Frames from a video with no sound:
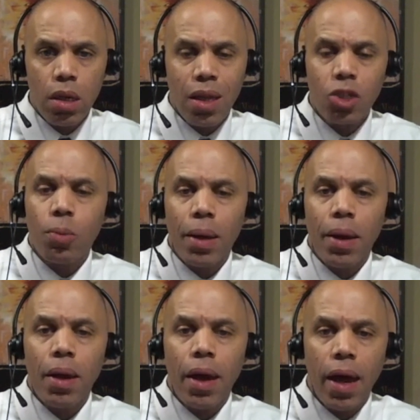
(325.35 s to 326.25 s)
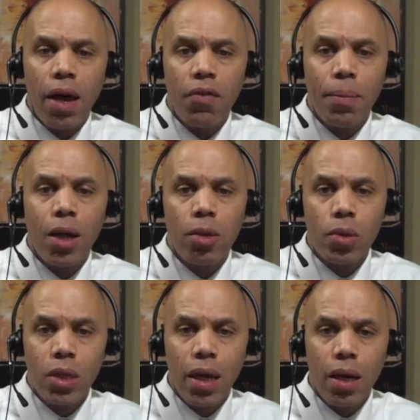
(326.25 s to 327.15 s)
that you may have about the
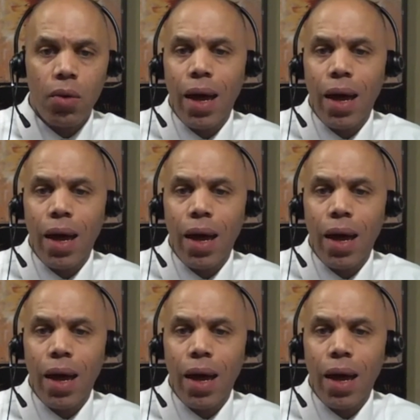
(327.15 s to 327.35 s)
Buteyko